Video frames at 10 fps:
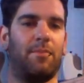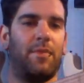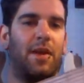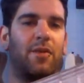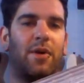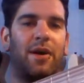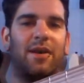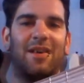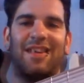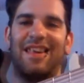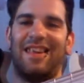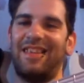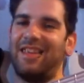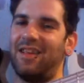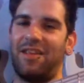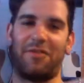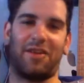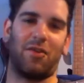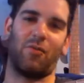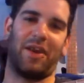anyway, that was like
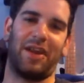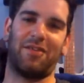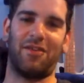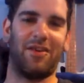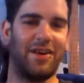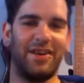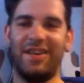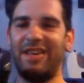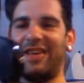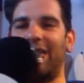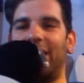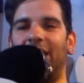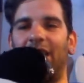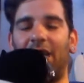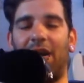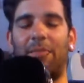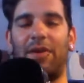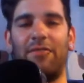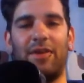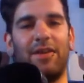a rant, sorry. I got my
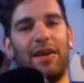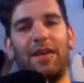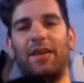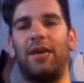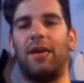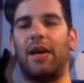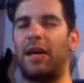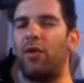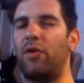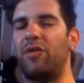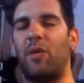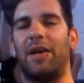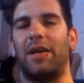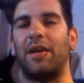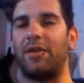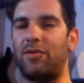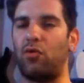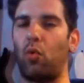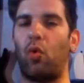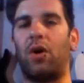freaking telly. And I always wanted a
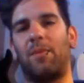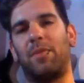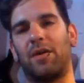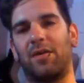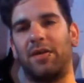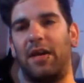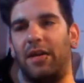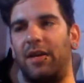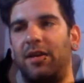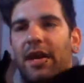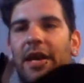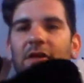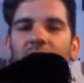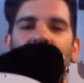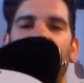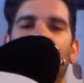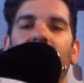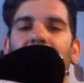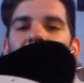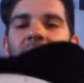dual humbucker telly. HH,
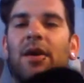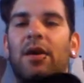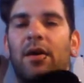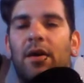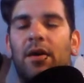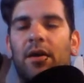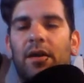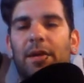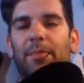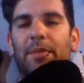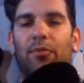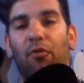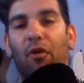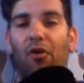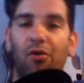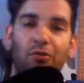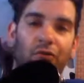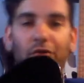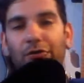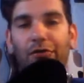baby. A lot of people, oh, you're
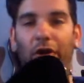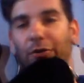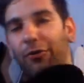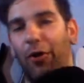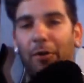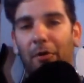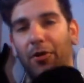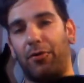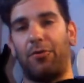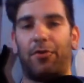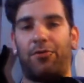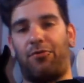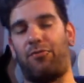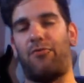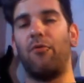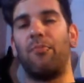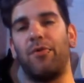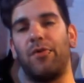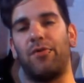going to telly with a humbucker. That's stupid.